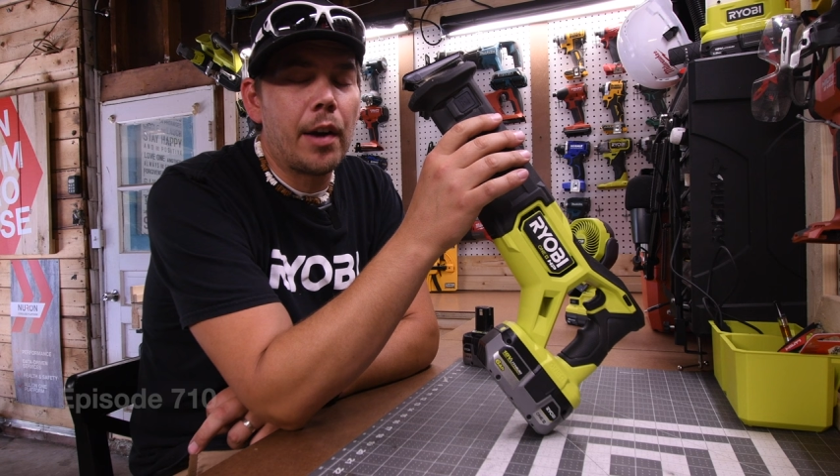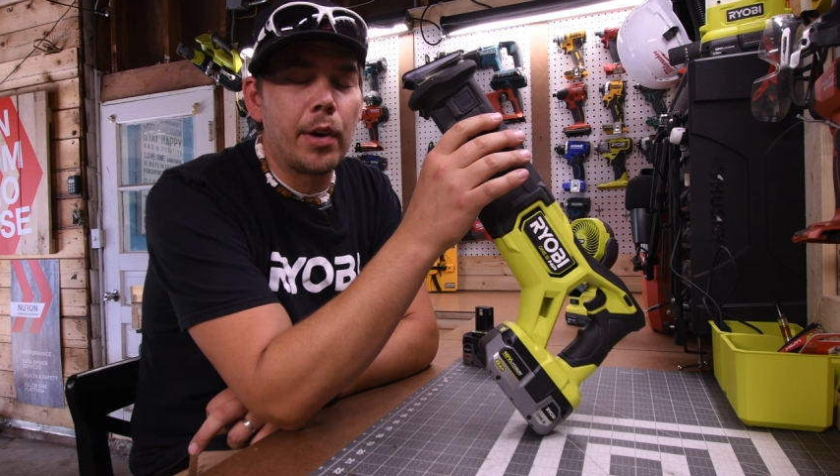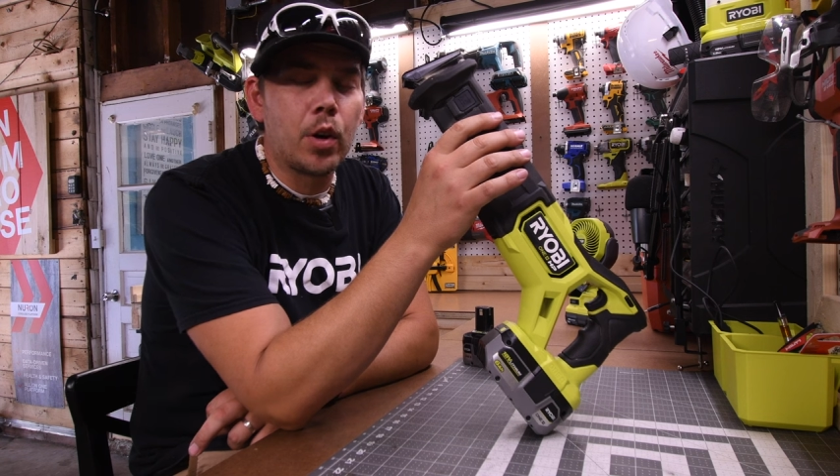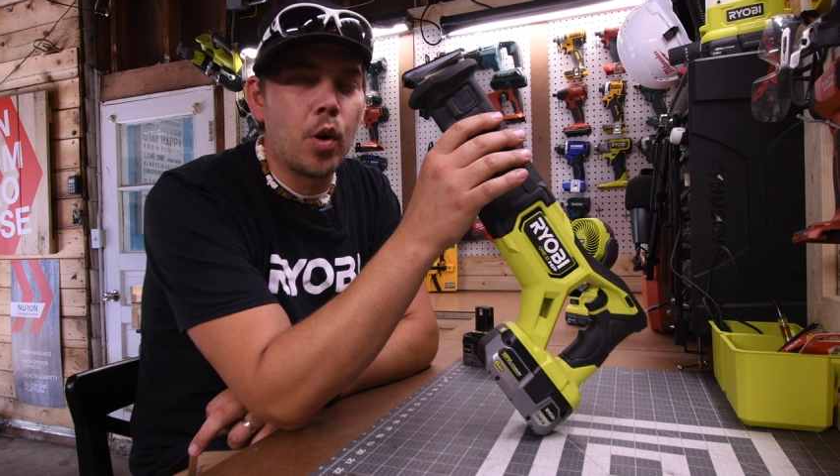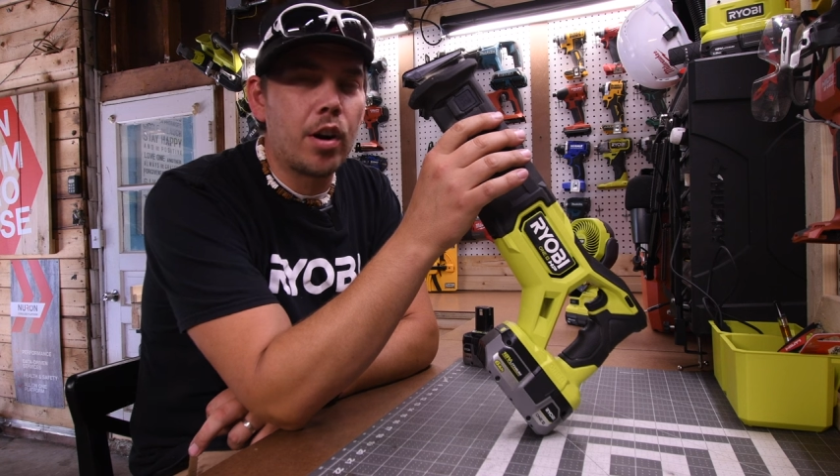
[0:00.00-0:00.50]

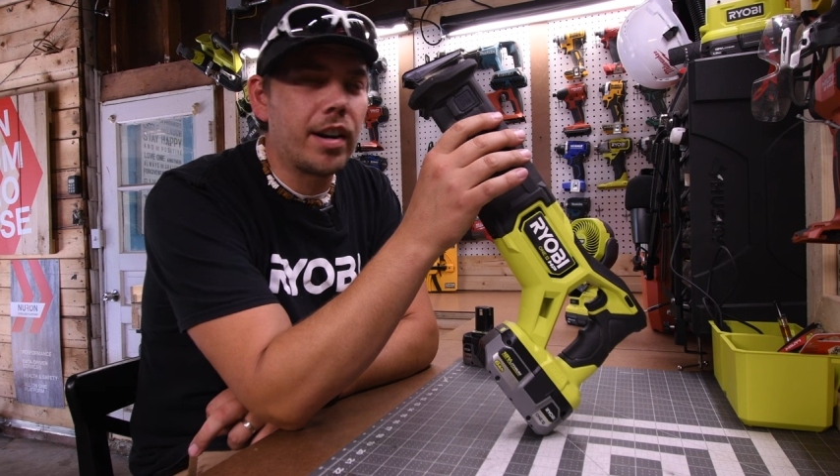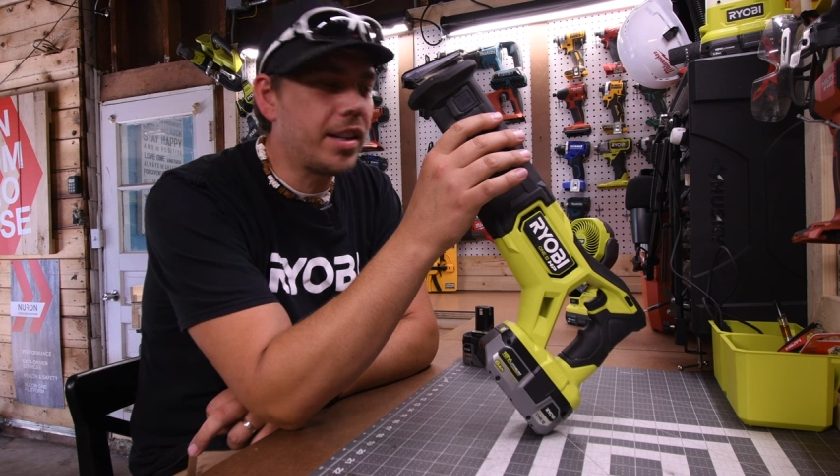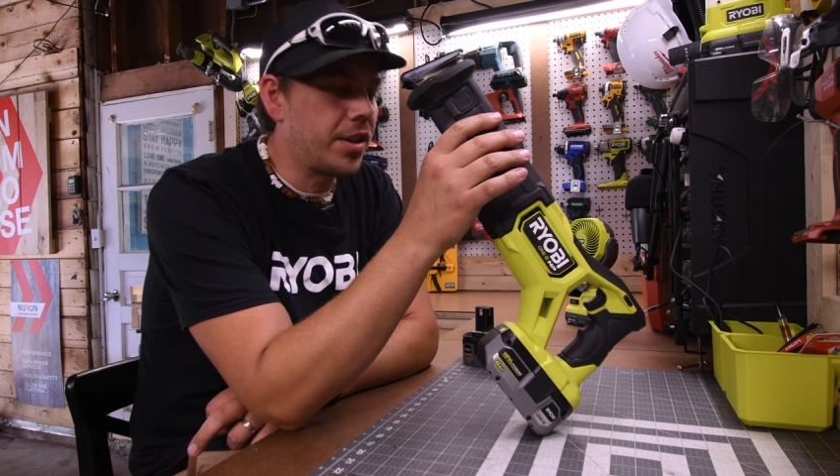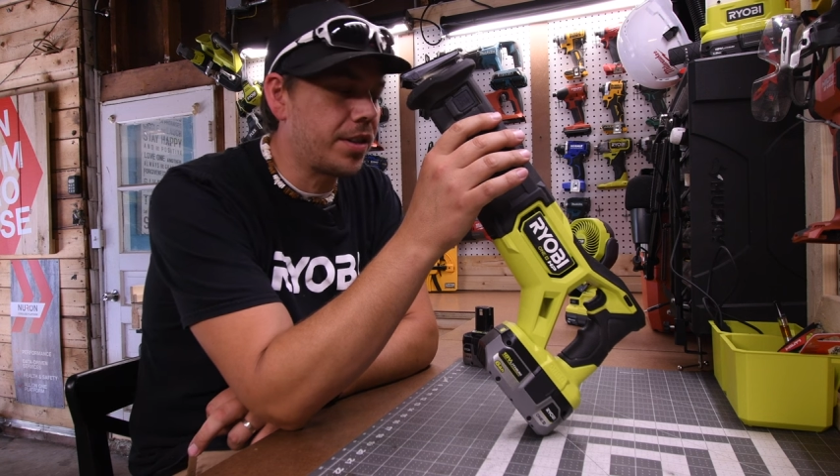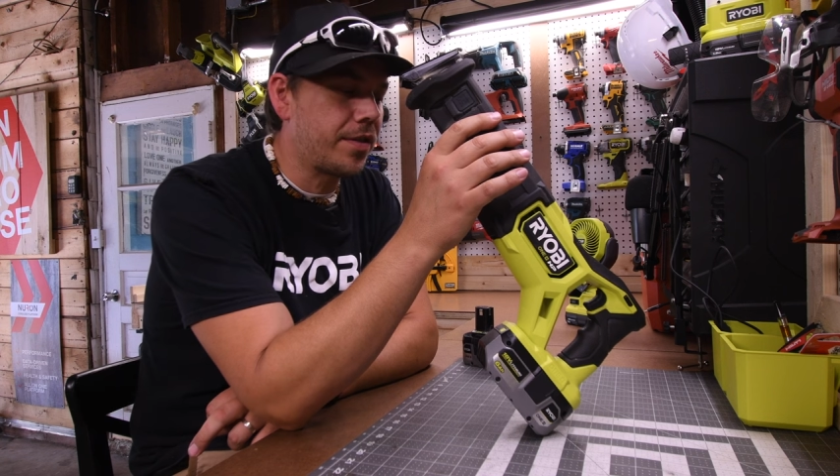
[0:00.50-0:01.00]
recorded
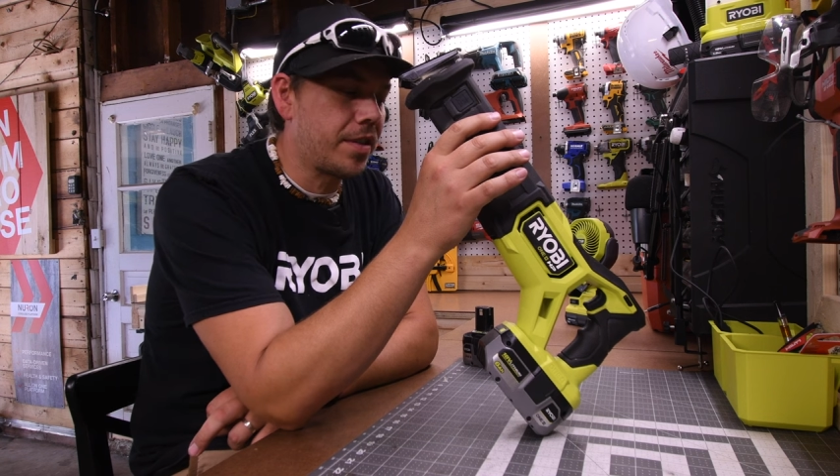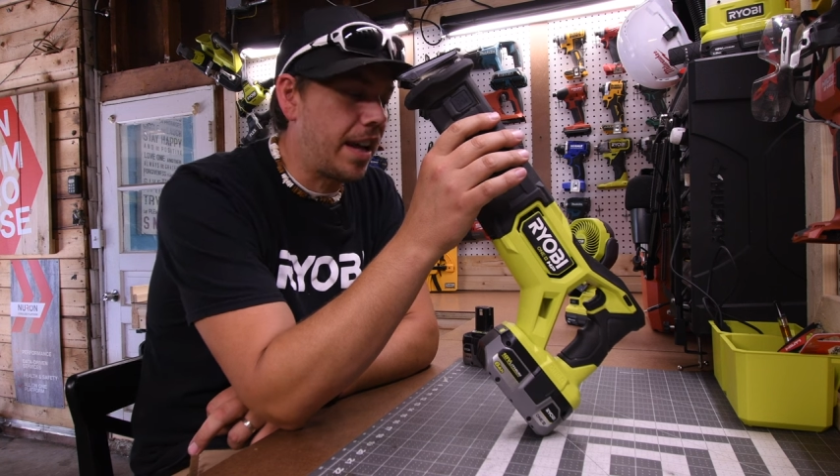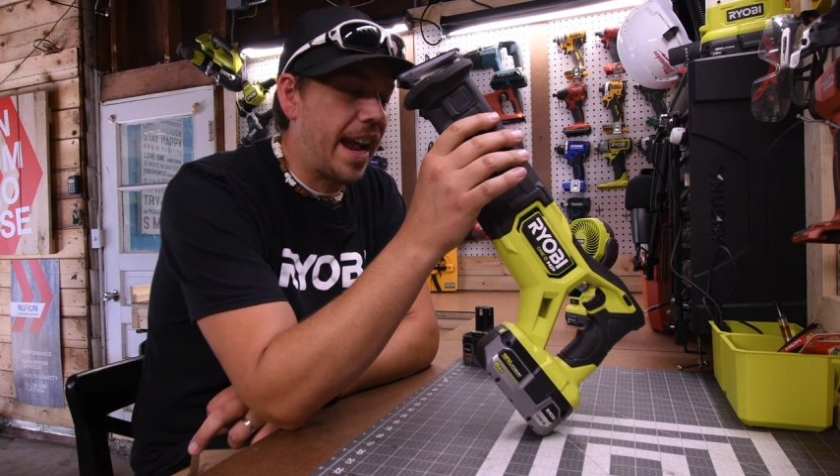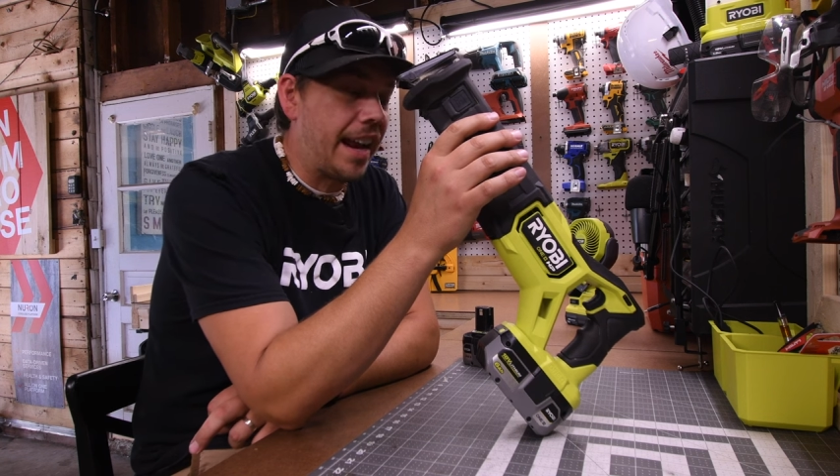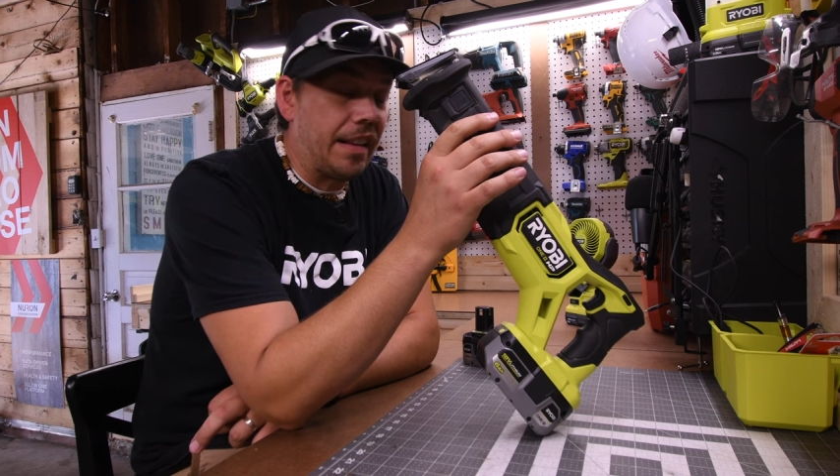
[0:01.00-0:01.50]
it just
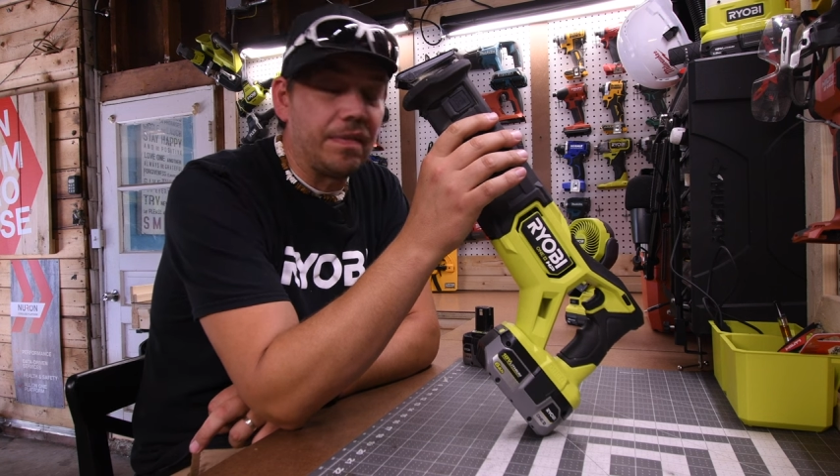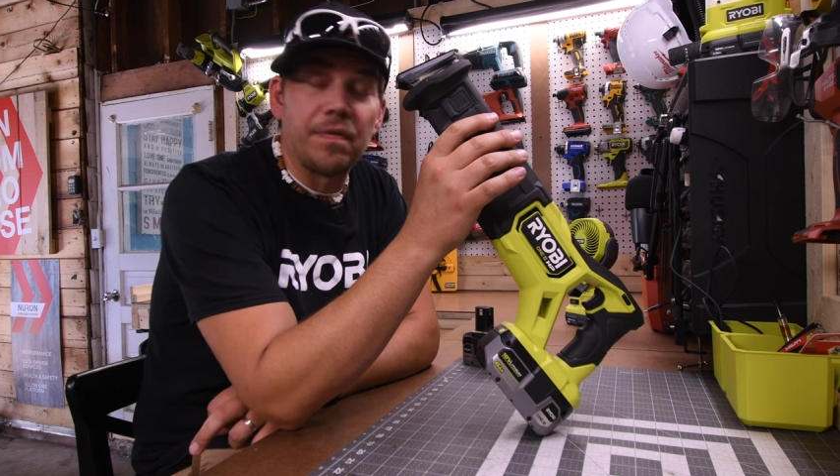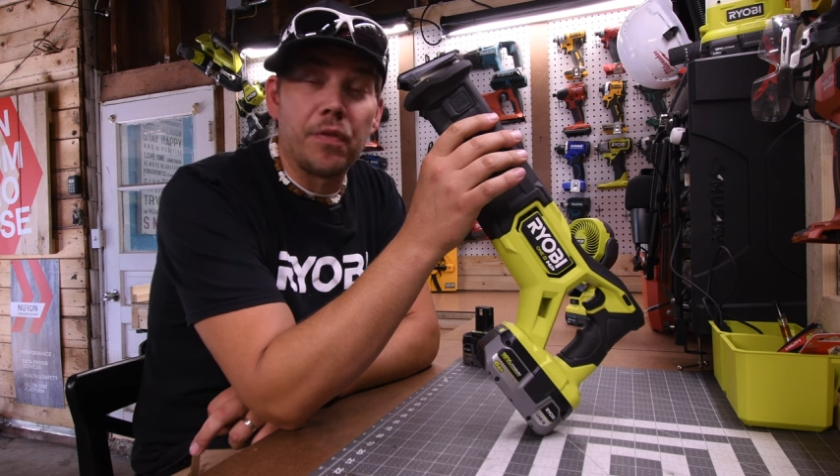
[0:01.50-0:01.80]
to add